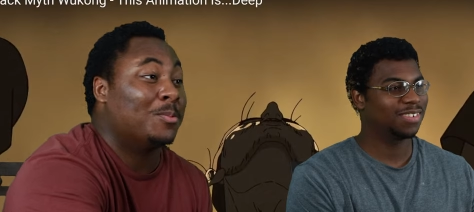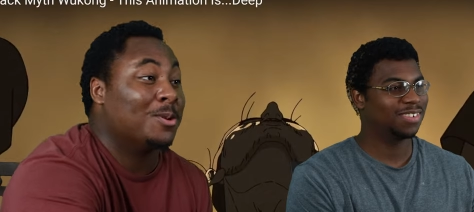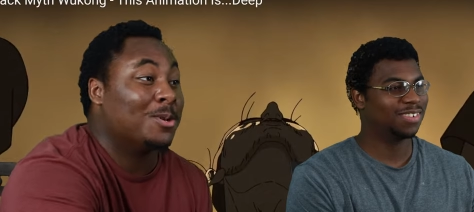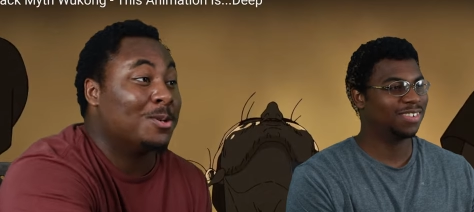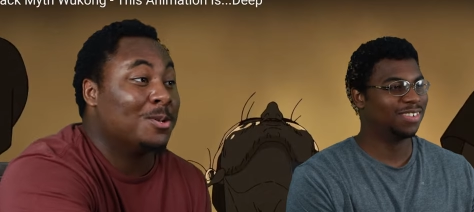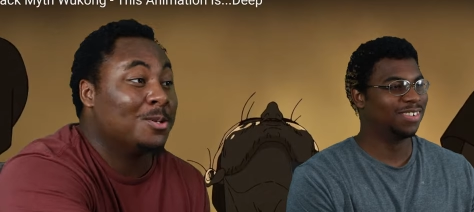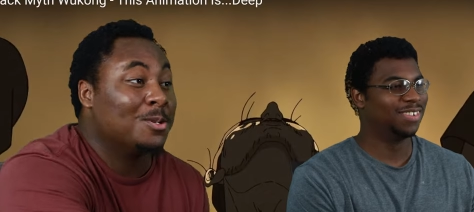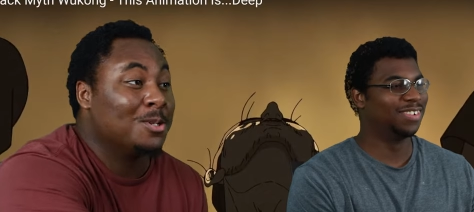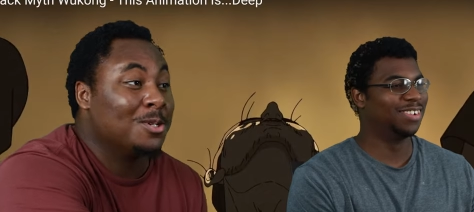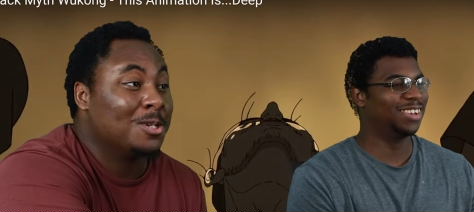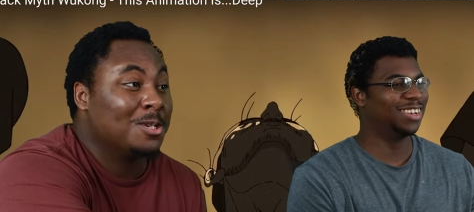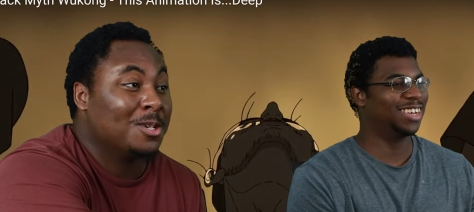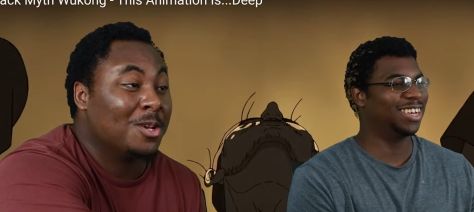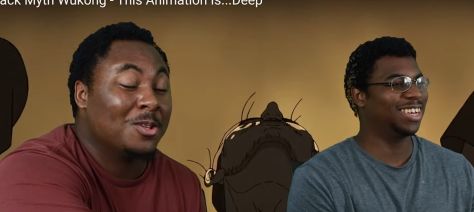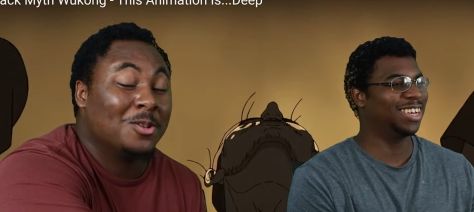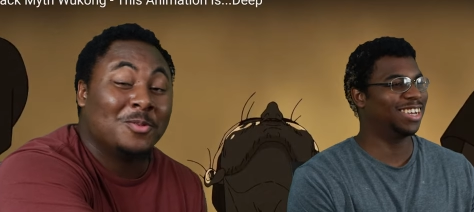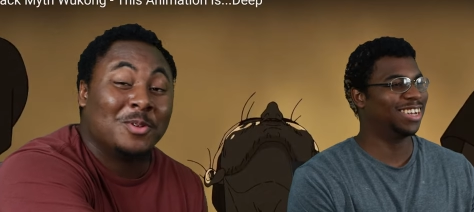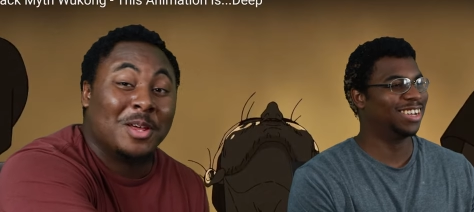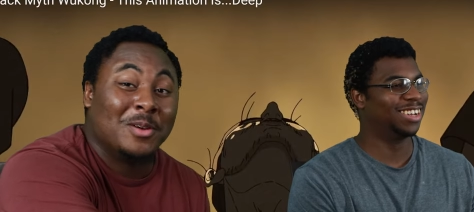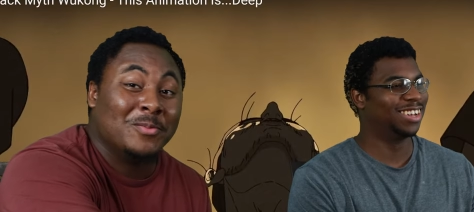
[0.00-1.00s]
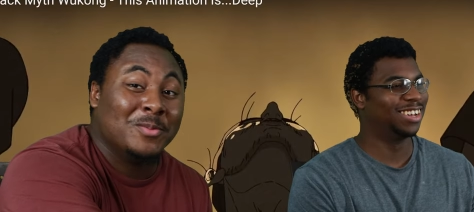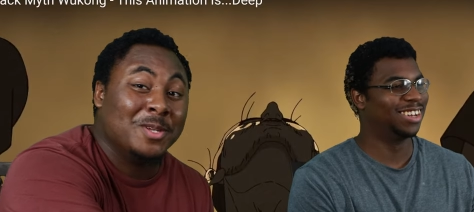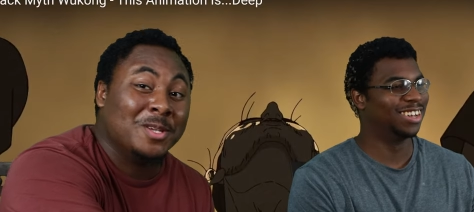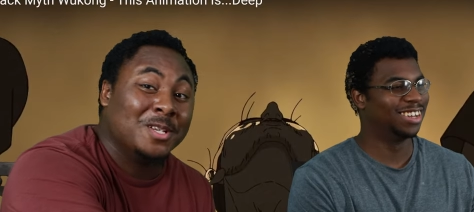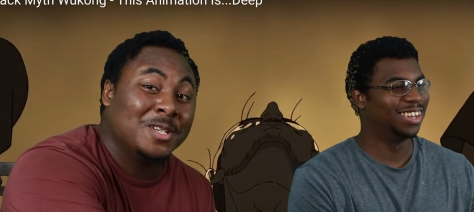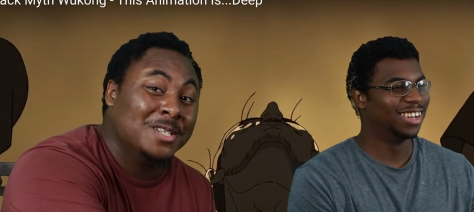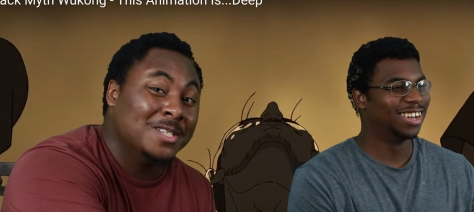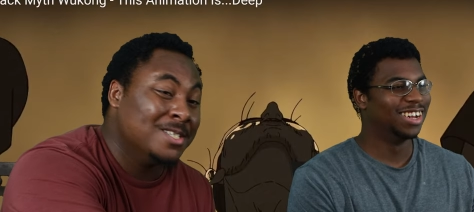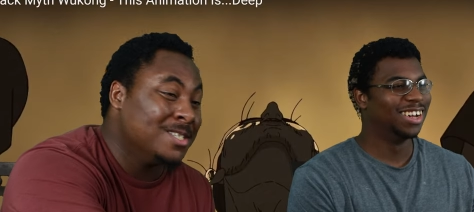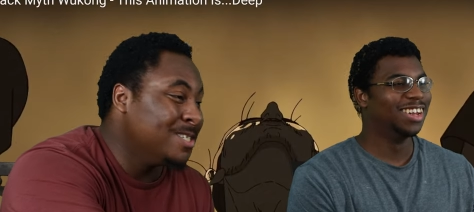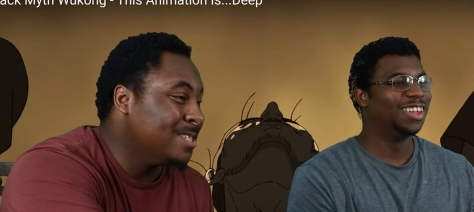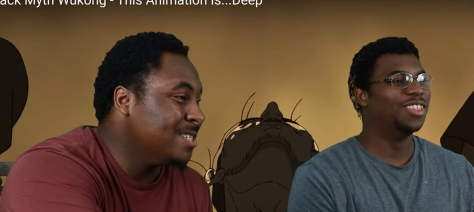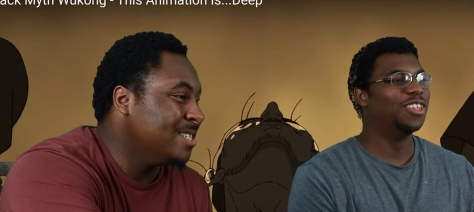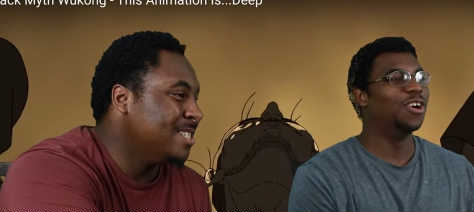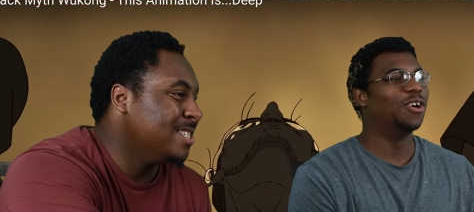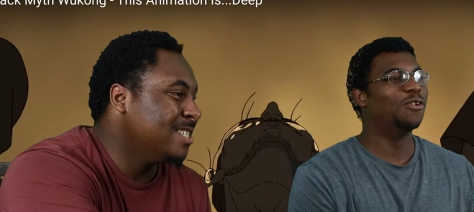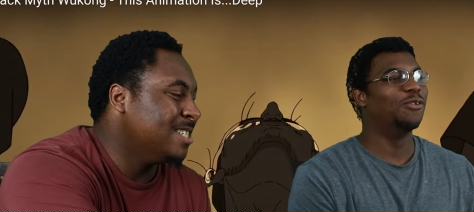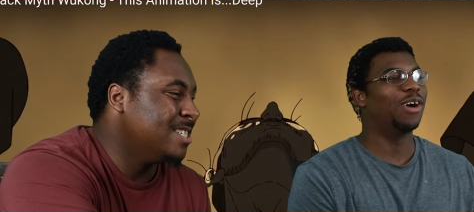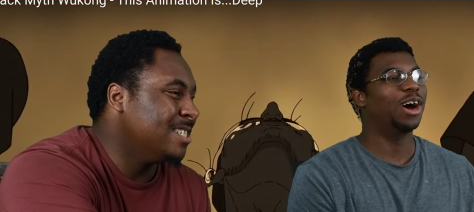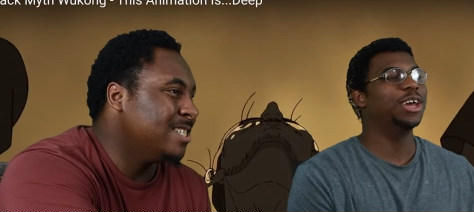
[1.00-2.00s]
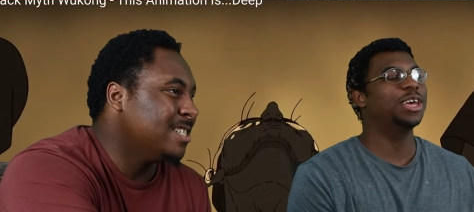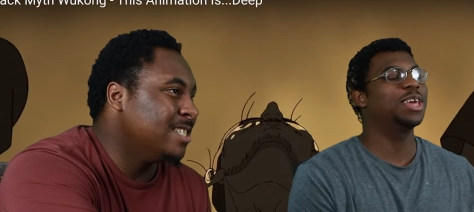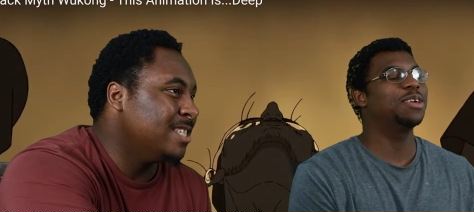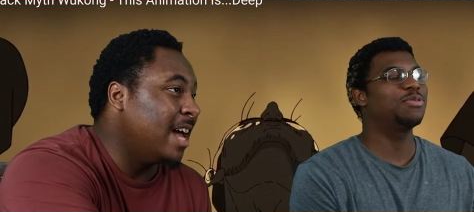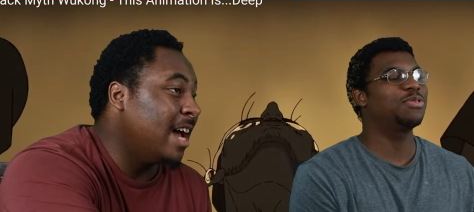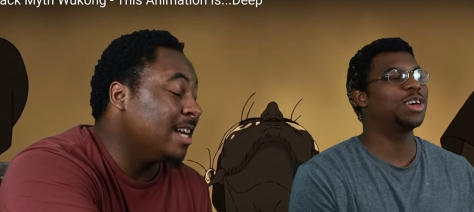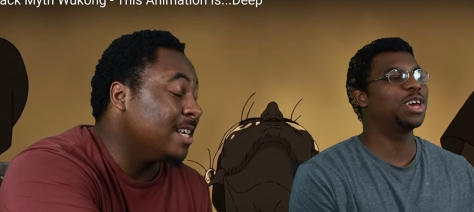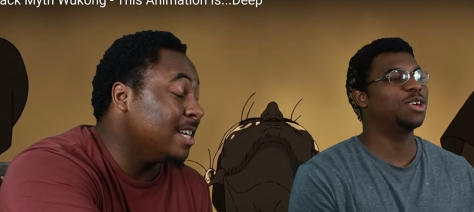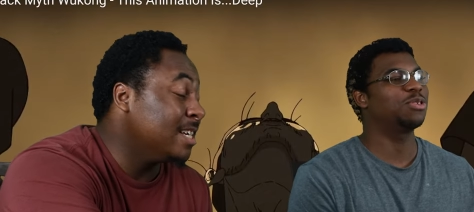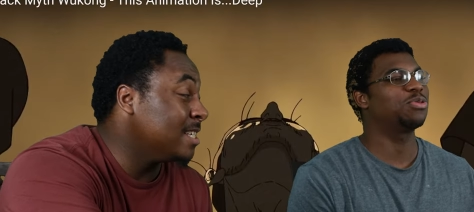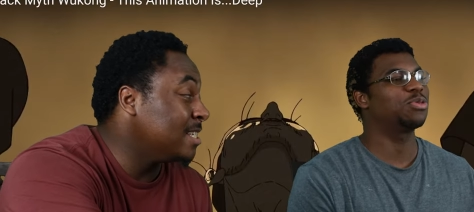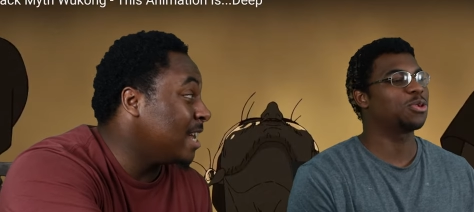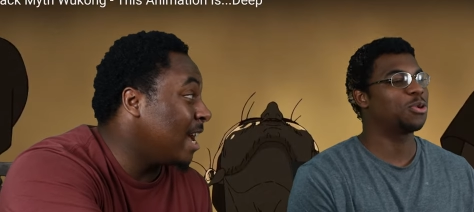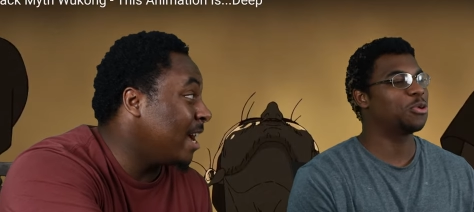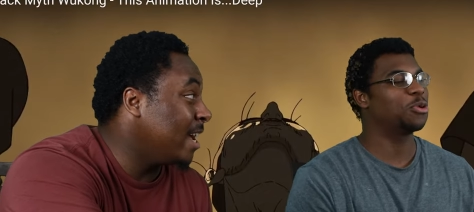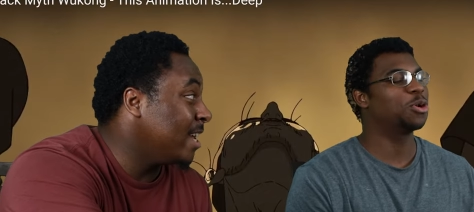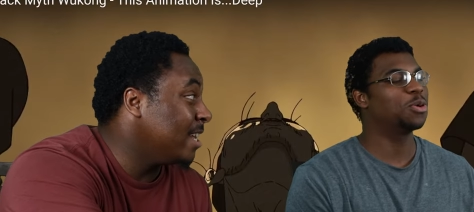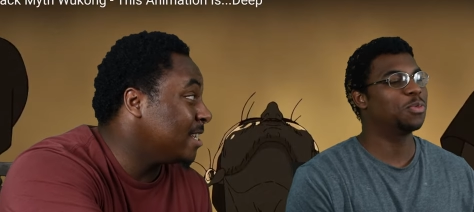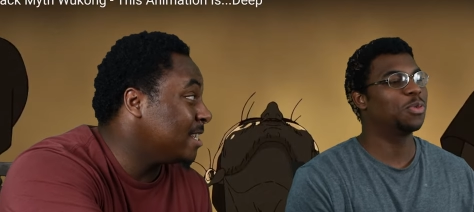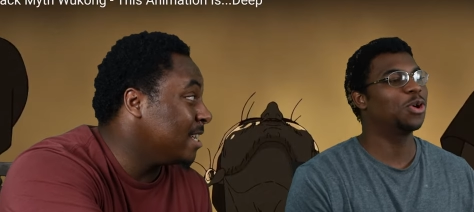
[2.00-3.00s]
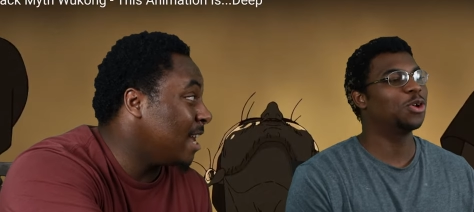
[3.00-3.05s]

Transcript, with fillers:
Speaker 1: bro. You know what I mean? Yo, why you keep that is not score, it's bro.